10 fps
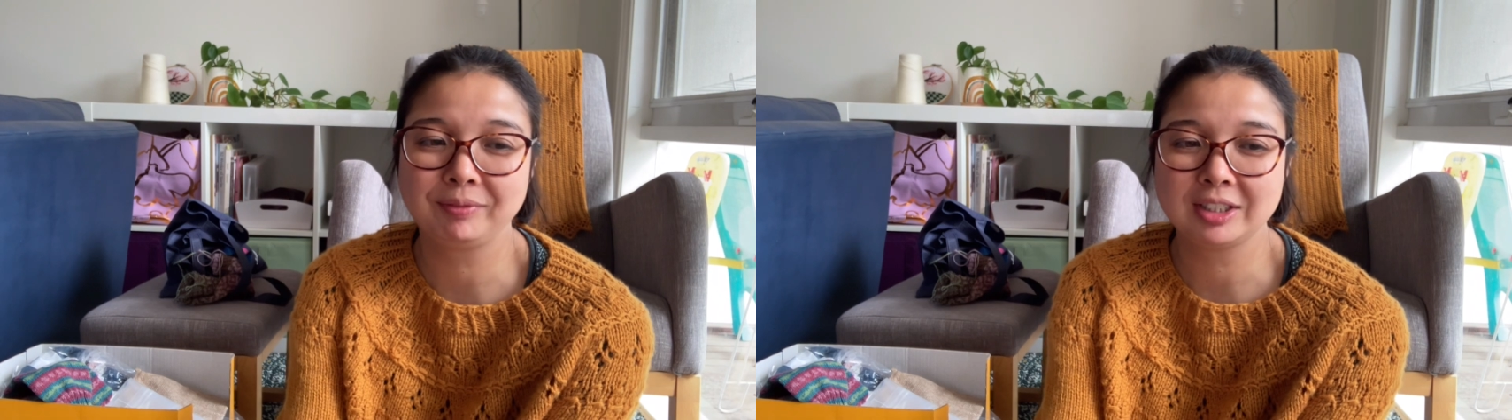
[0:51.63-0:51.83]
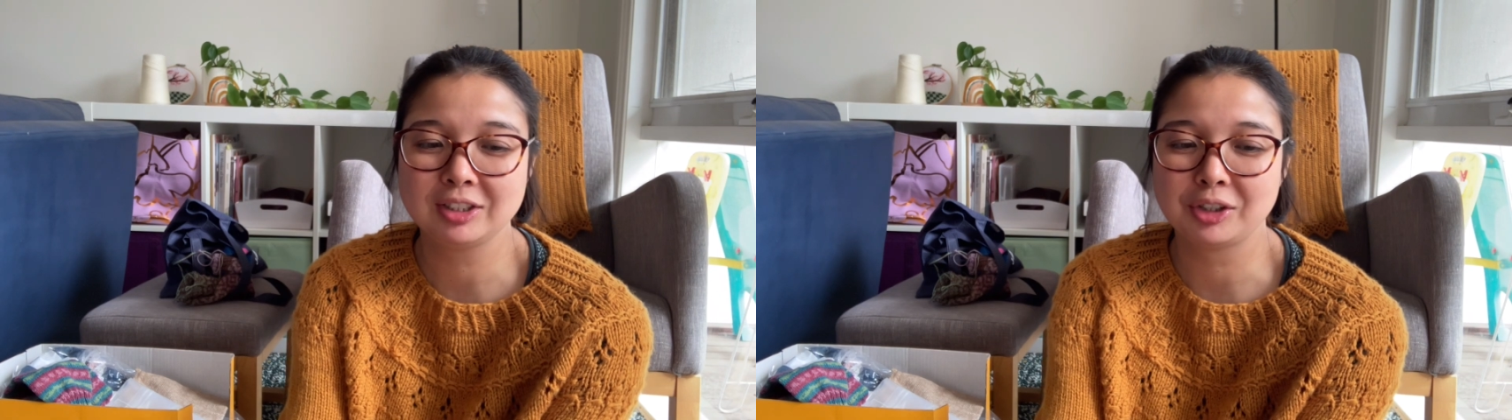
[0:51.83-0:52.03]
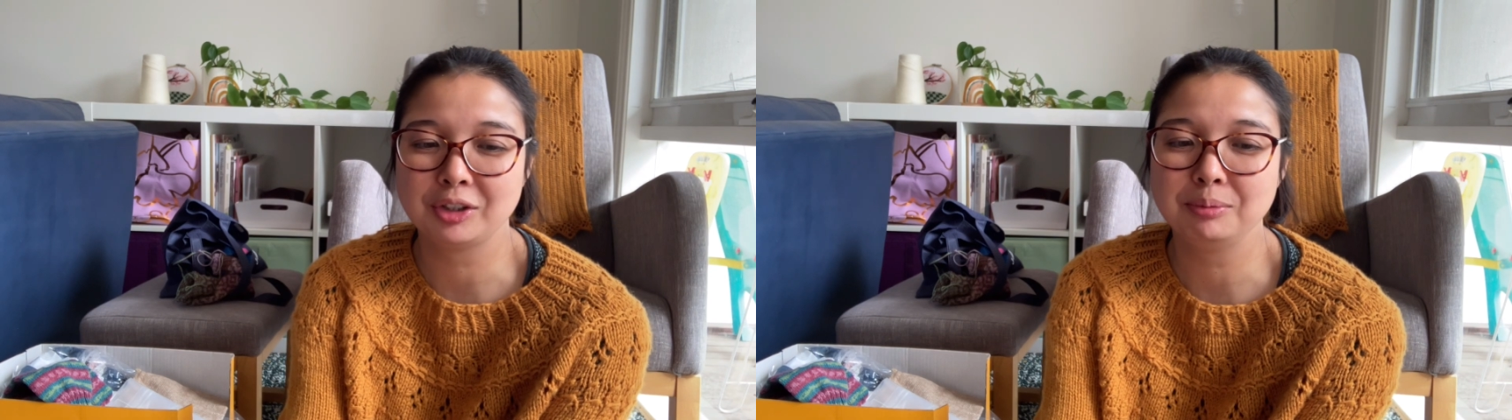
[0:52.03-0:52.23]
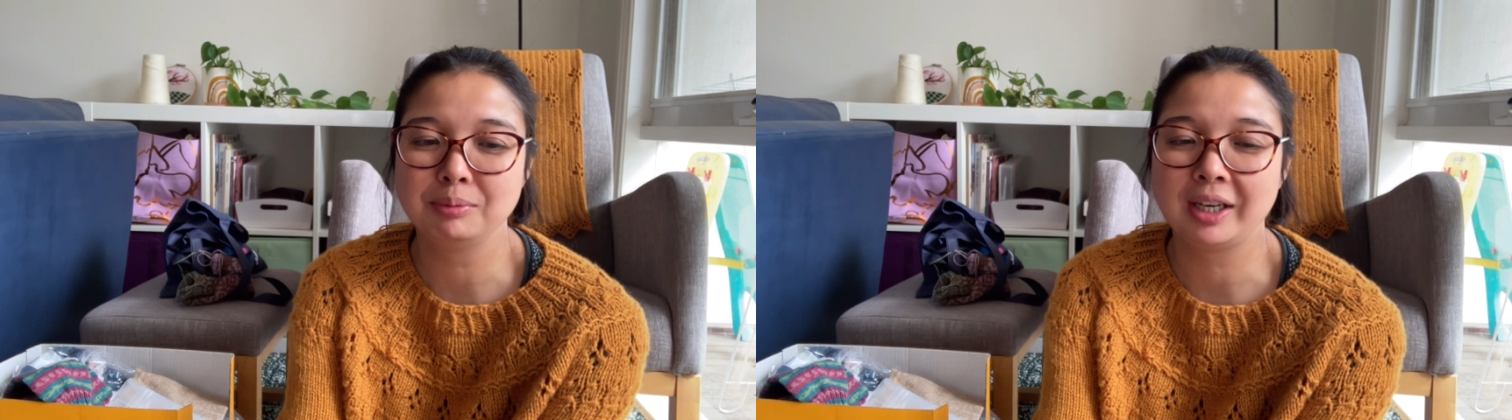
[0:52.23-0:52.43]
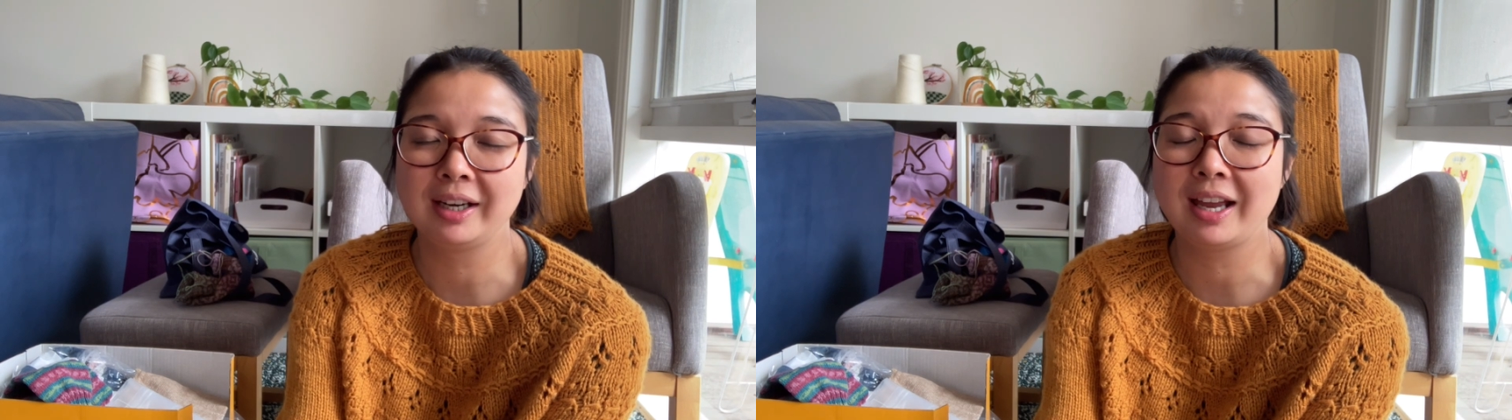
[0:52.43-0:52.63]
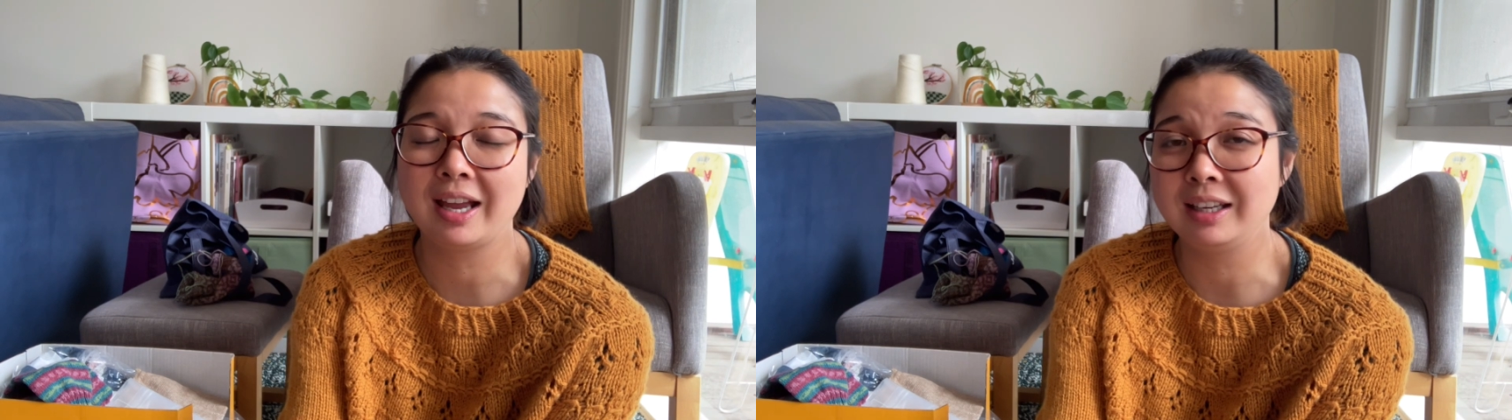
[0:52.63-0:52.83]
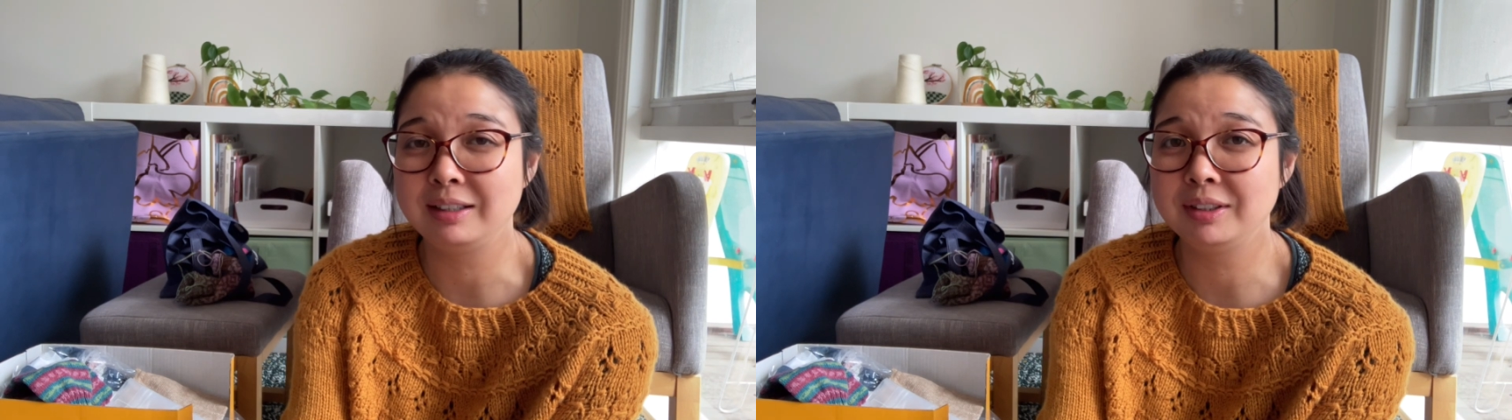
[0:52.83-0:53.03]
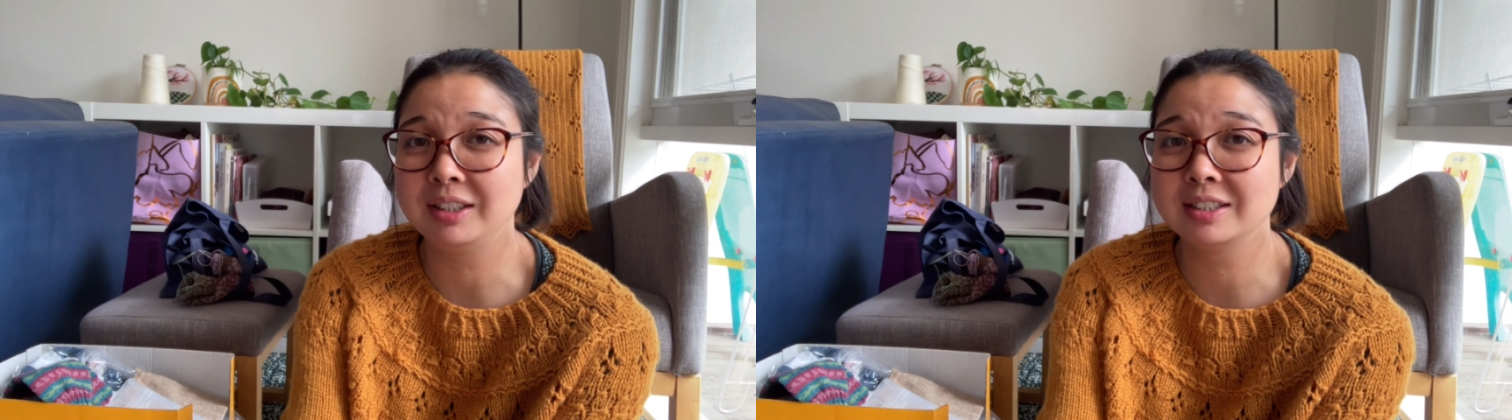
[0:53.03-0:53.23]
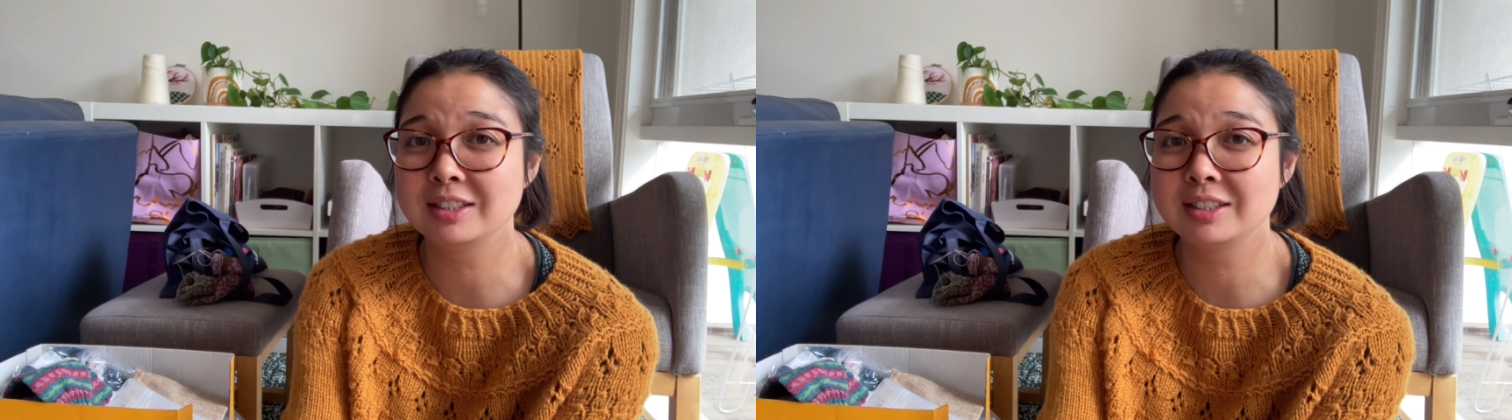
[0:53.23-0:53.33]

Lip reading: So my aim is